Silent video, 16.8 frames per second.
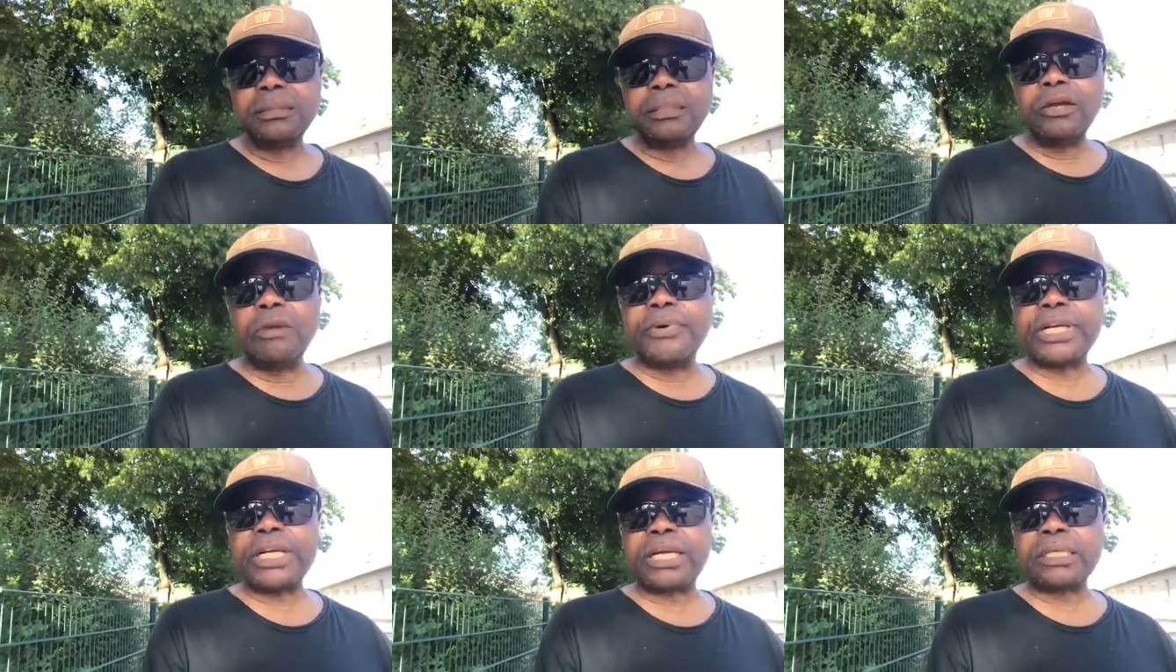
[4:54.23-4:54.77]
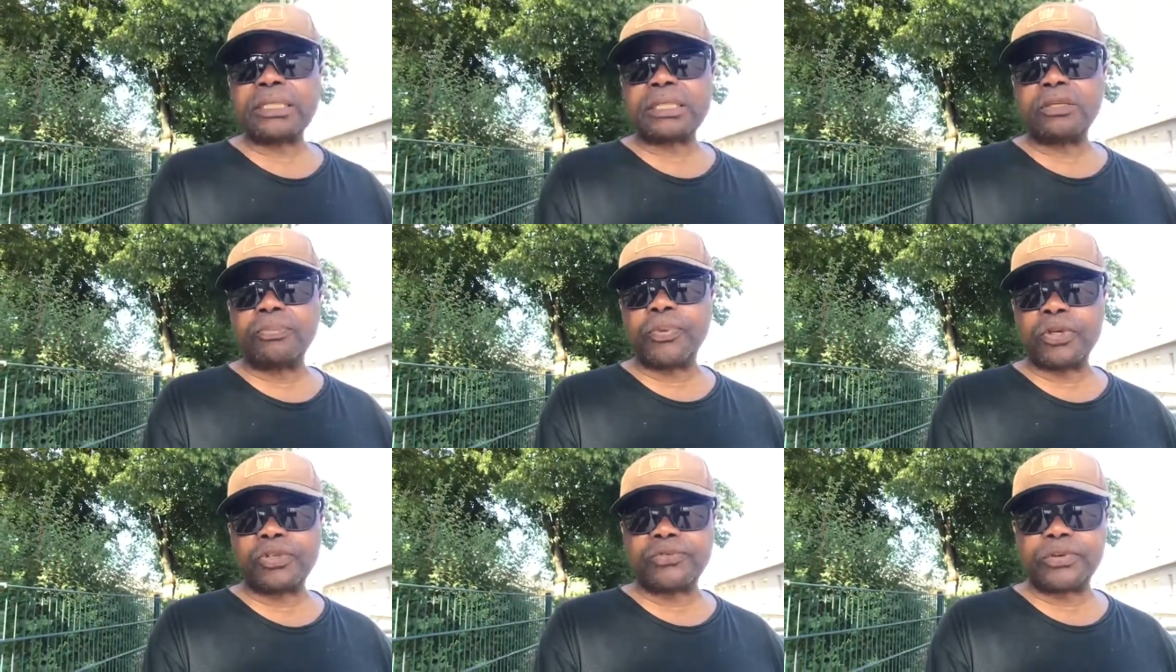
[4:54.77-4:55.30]
Nobody can
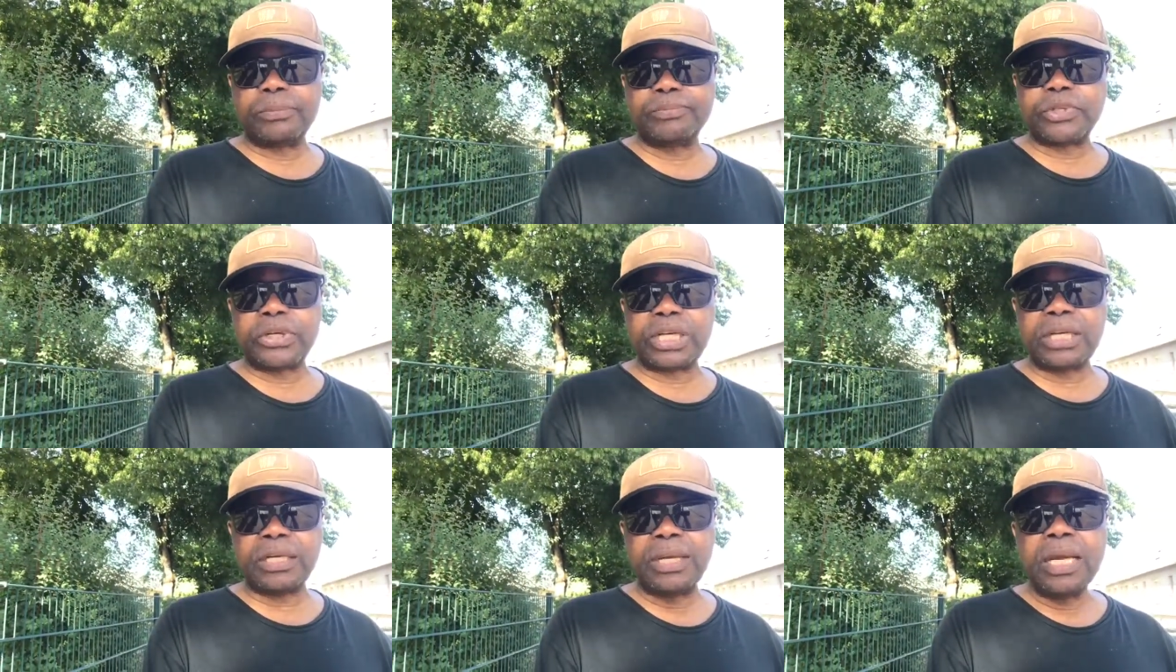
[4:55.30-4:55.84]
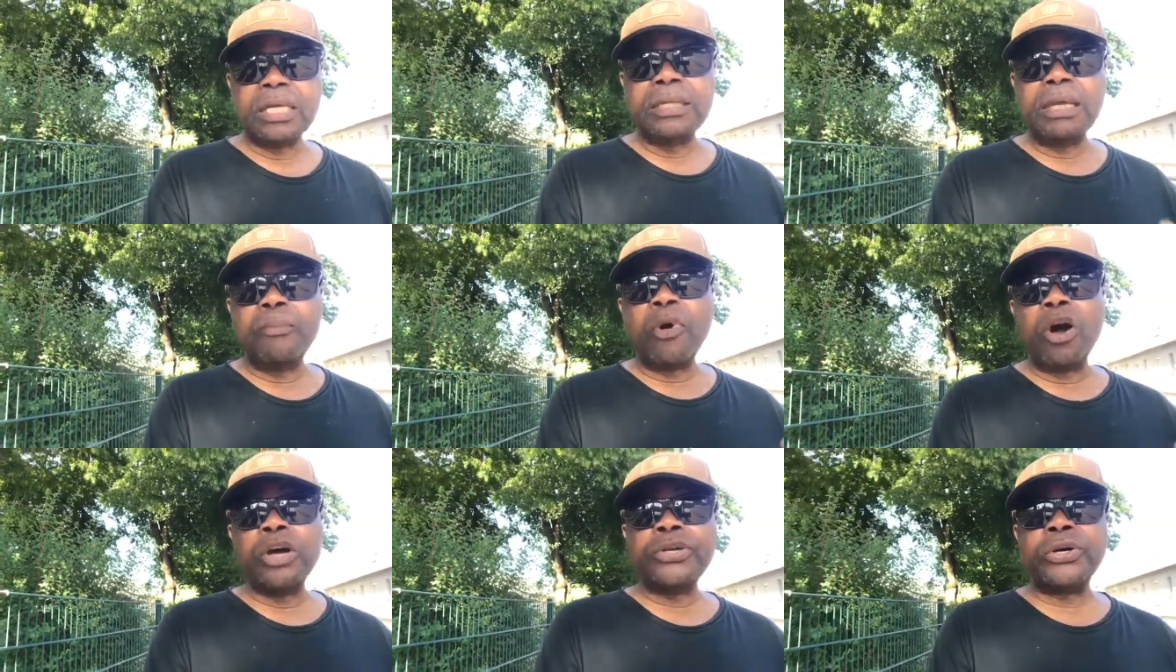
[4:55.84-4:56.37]
stop us from talking. The
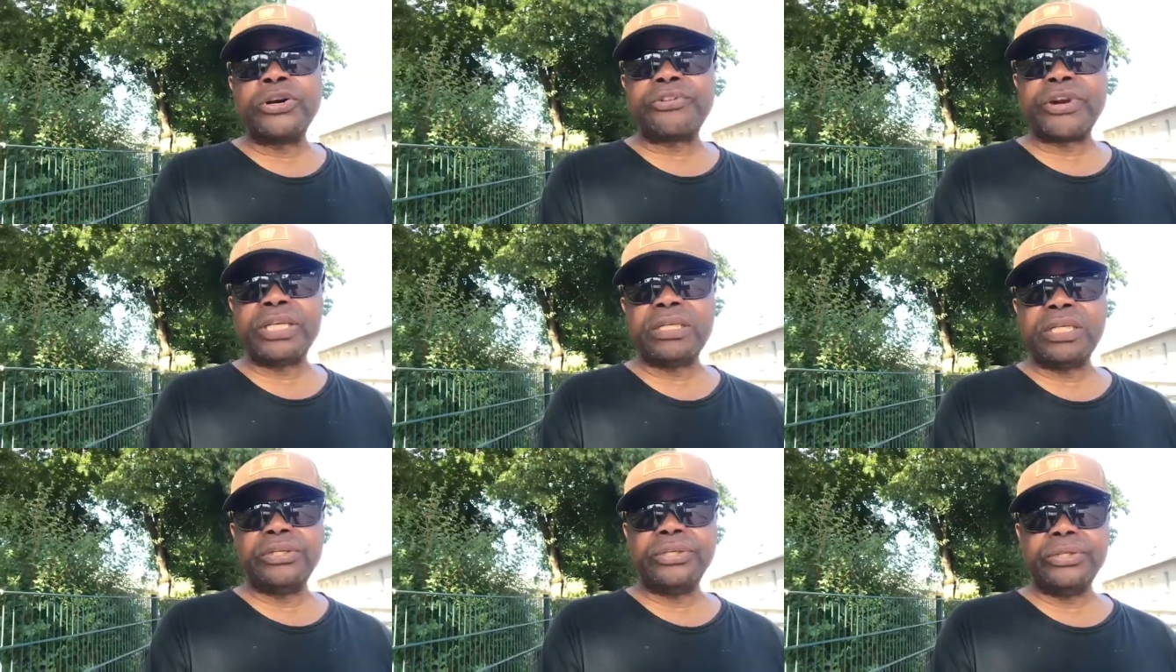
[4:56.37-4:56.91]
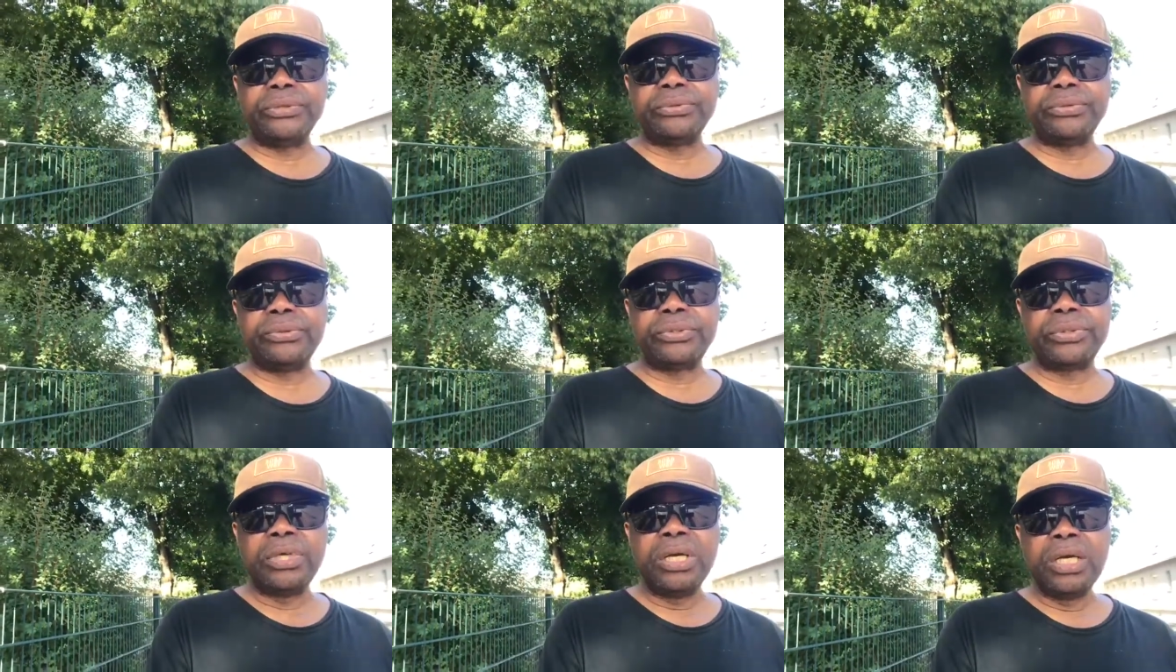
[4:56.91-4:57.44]
more you create the
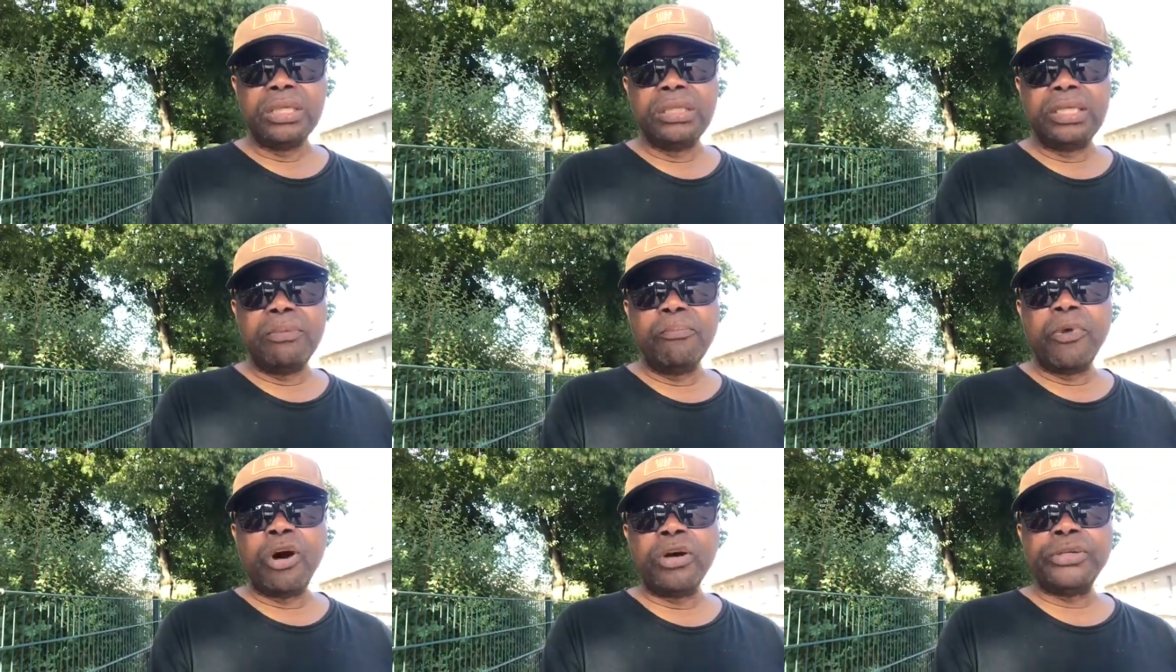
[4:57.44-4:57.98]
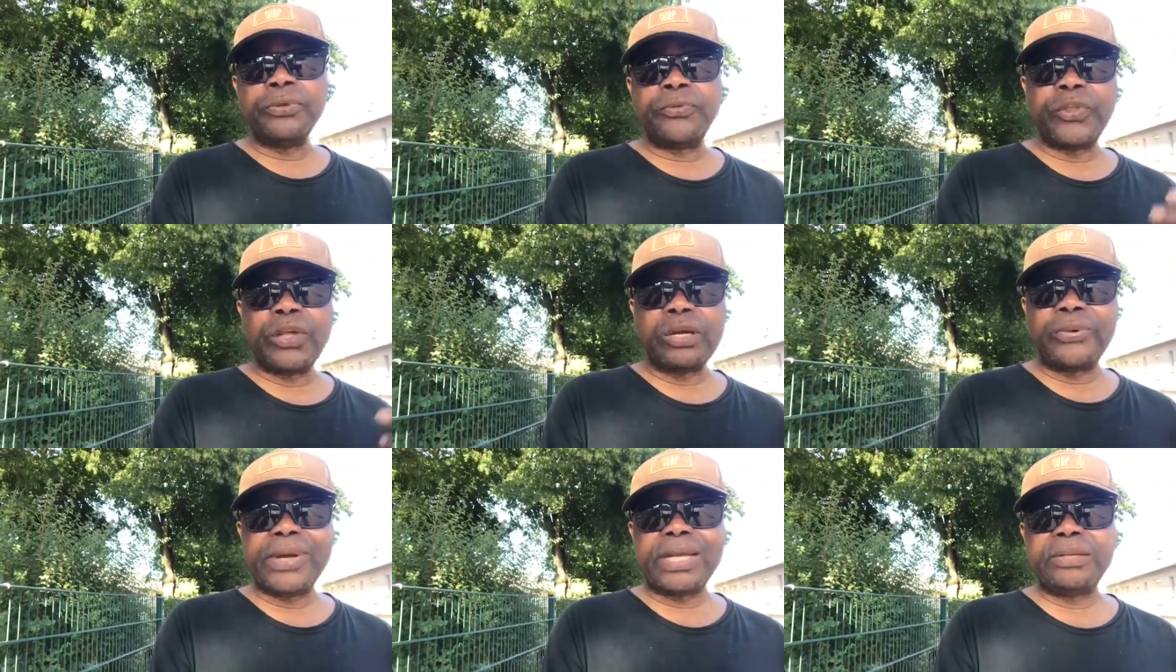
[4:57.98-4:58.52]
news, the more you
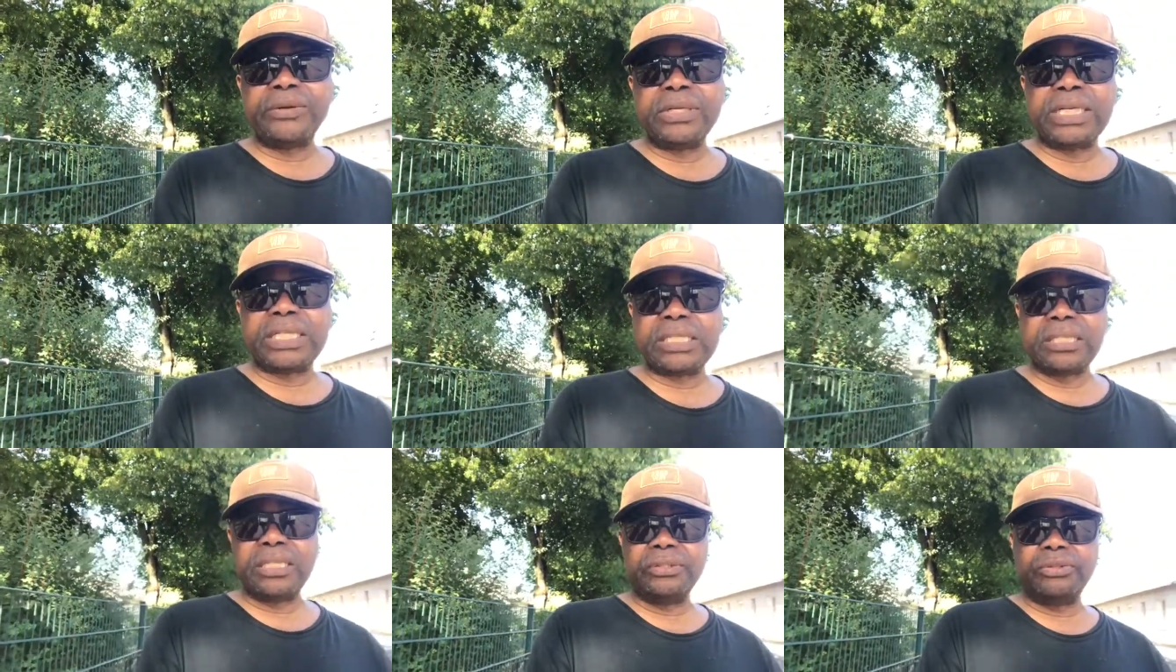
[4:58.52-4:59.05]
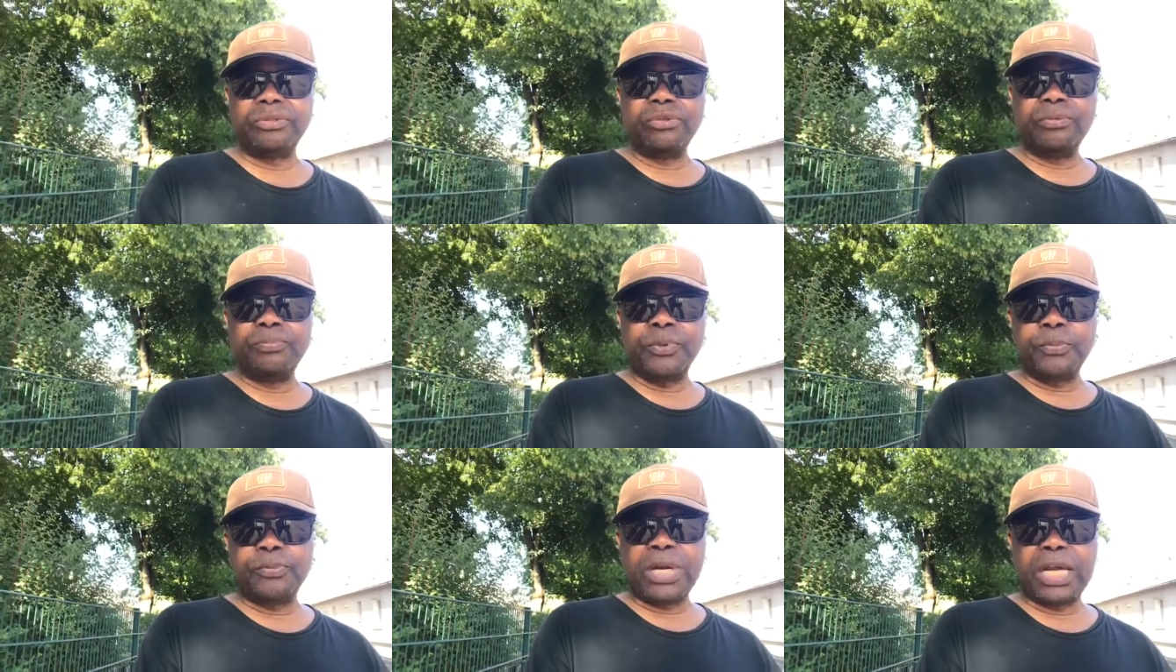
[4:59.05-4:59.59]
think we are not listening to,
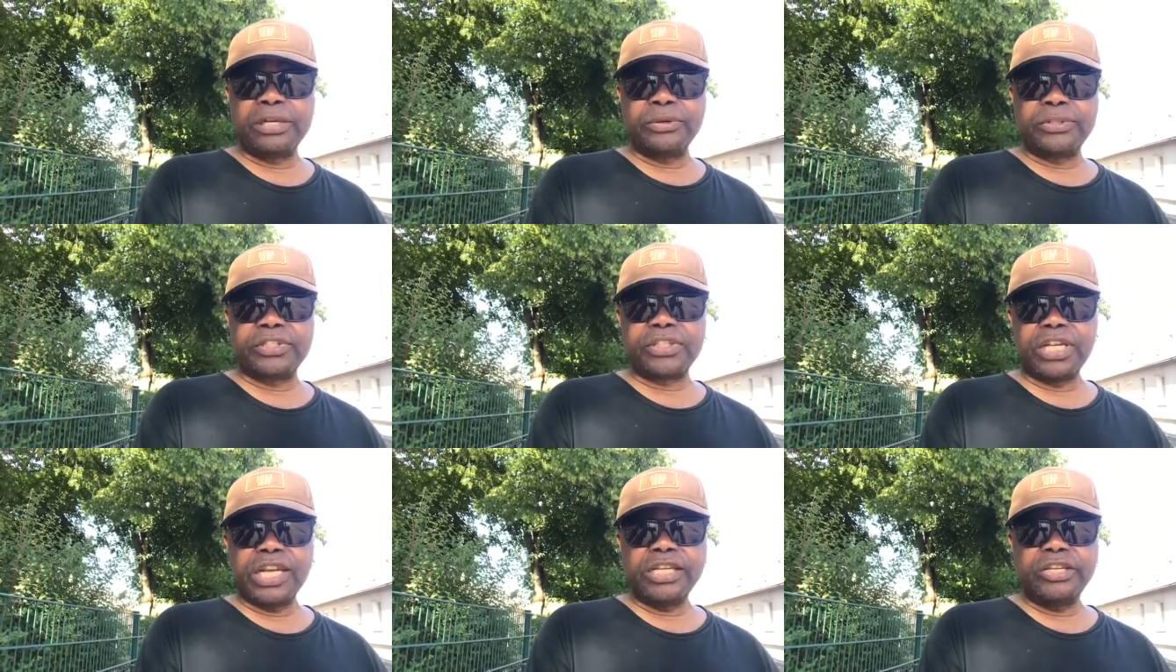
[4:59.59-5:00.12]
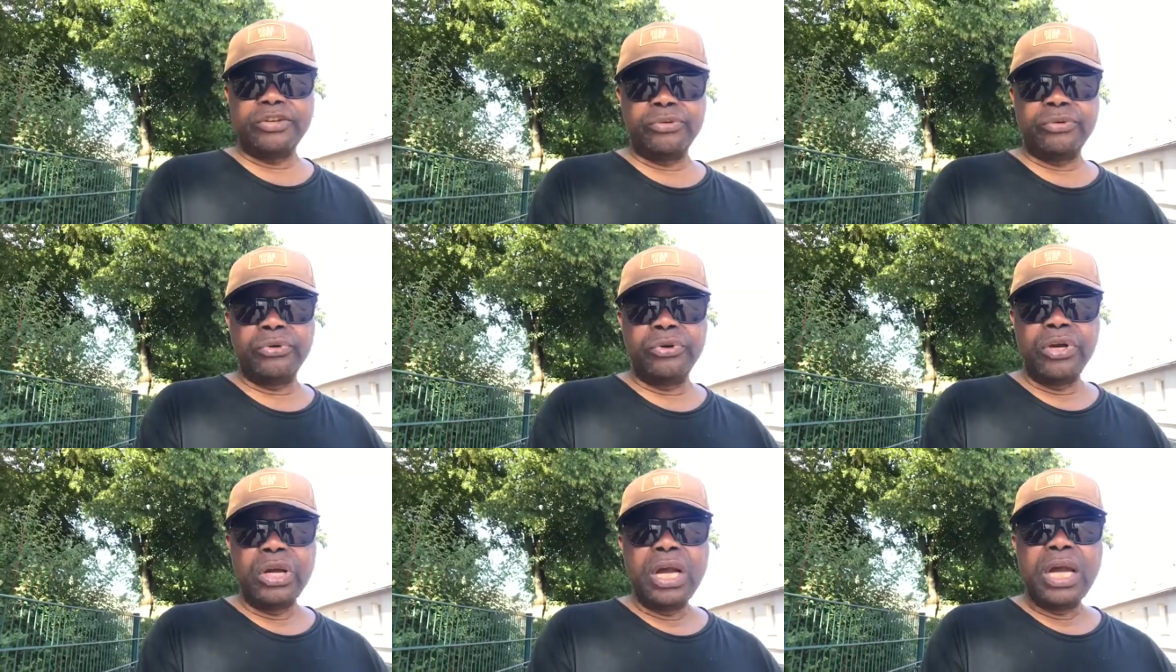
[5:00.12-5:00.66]
people are not seeing you.